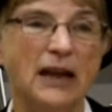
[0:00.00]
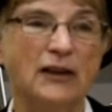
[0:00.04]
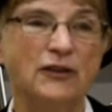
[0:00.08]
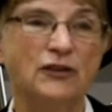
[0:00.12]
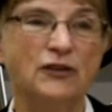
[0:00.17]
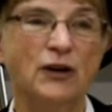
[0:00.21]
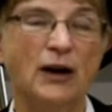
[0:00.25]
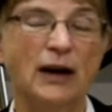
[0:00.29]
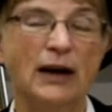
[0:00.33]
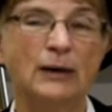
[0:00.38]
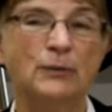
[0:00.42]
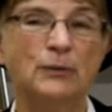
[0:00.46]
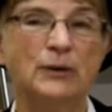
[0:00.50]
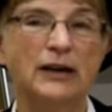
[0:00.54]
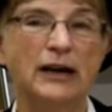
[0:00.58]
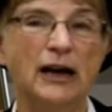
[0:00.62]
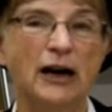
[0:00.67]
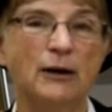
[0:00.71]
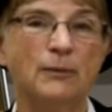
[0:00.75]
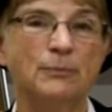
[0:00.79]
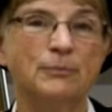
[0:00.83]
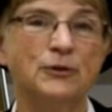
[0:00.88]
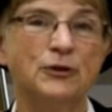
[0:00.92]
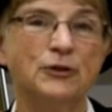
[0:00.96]
And so I would
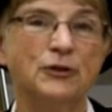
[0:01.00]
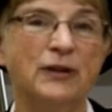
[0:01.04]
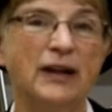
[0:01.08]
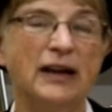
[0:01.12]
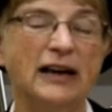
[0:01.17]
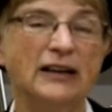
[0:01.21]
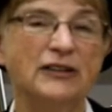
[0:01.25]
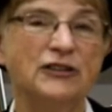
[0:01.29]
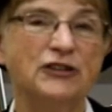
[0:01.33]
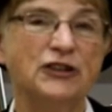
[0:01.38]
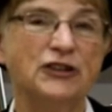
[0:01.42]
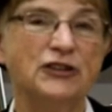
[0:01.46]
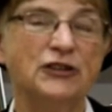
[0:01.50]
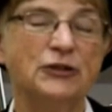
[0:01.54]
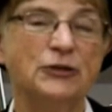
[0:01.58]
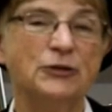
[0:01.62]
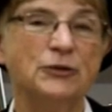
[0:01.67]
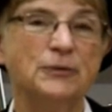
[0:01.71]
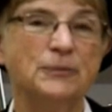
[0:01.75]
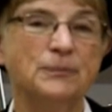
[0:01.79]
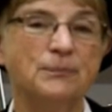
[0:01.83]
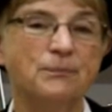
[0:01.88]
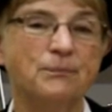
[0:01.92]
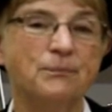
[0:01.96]
help do that
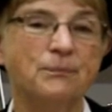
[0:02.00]
too.